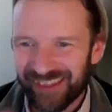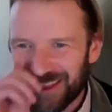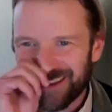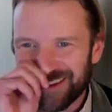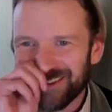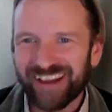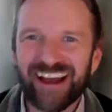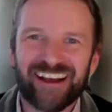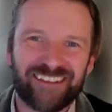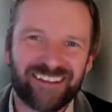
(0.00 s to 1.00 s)
Yeah, thank you.
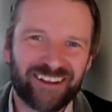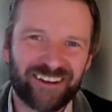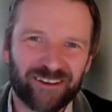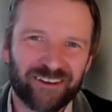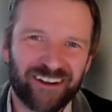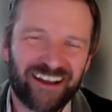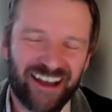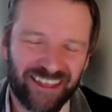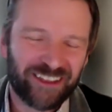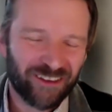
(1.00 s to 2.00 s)
Yeah, I think there
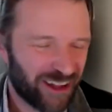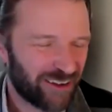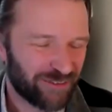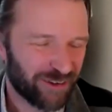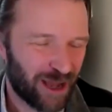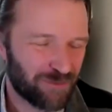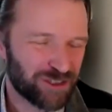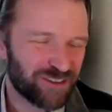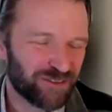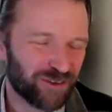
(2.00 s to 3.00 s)
are a lot of different
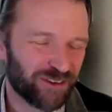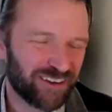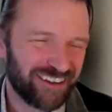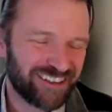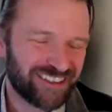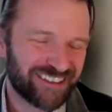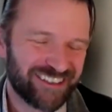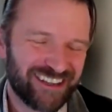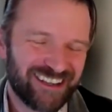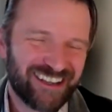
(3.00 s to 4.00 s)
options for
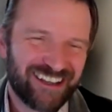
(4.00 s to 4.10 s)
each